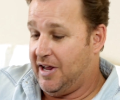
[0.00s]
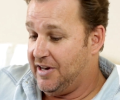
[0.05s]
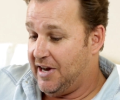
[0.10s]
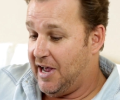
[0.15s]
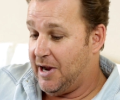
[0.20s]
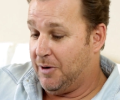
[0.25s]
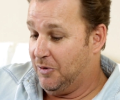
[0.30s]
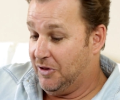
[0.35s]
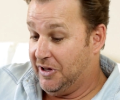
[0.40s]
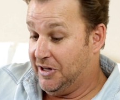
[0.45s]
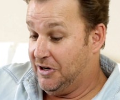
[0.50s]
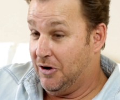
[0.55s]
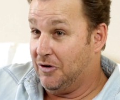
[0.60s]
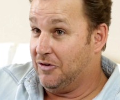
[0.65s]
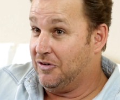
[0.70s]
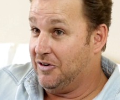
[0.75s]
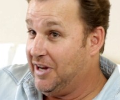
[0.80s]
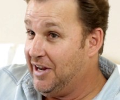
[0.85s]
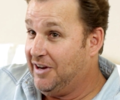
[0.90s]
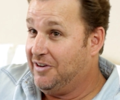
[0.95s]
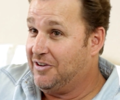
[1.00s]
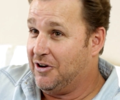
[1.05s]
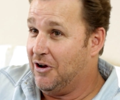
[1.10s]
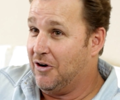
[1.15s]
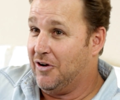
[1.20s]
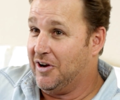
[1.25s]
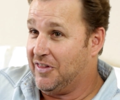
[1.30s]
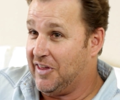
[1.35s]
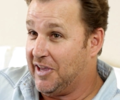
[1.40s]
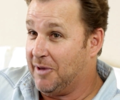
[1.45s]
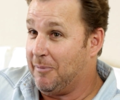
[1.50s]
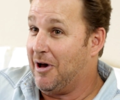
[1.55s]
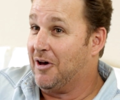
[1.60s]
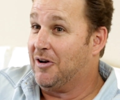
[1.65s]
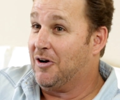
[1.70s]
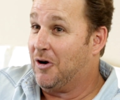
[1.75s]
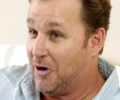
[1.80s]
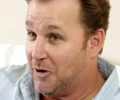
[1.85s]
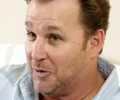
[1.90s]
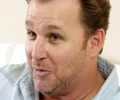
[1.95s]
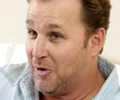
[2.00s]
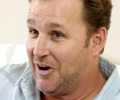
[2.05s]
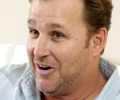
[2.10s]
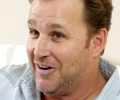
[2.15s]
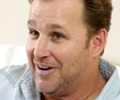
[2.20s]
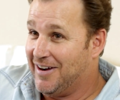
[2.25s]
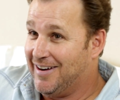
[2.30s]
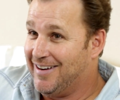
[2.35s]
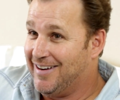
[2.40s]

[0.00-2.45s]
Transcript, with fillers: and I really don't need to know anything about hardware.